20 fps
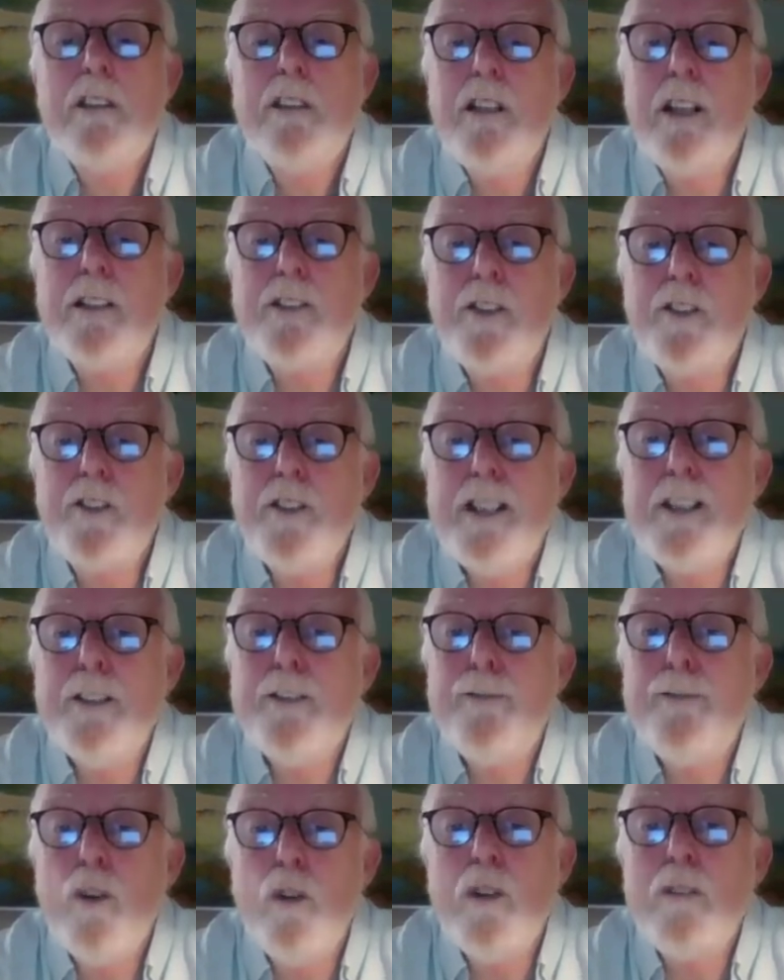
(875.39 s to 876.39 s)
at 3 to
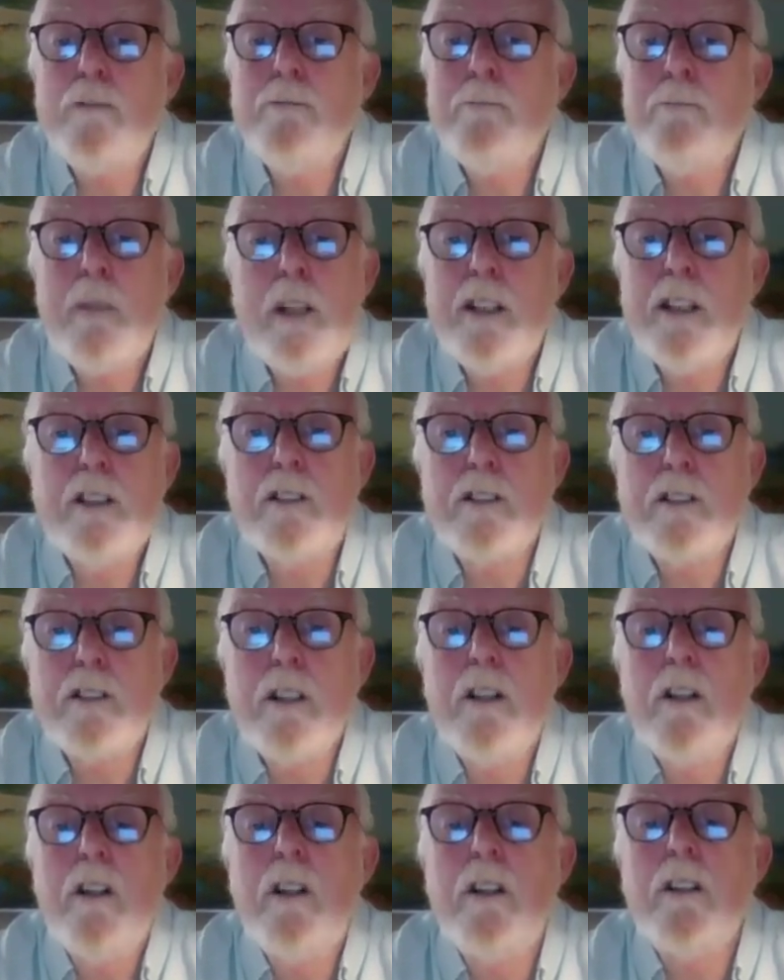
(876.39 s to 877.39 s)
4 meters
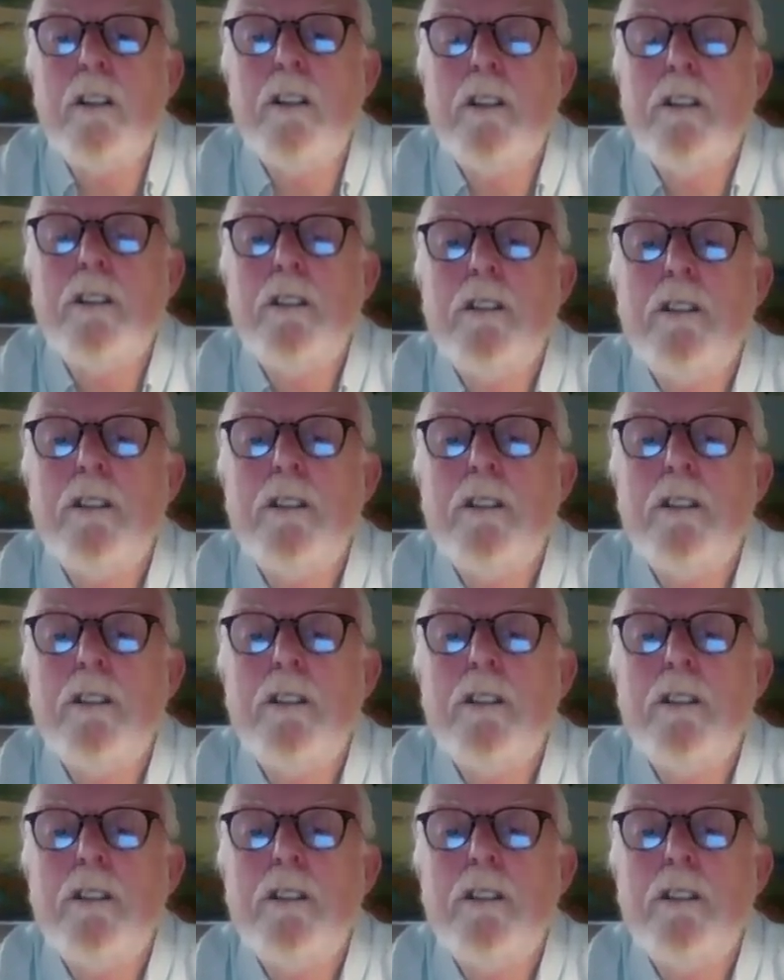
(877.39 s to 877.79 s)
long.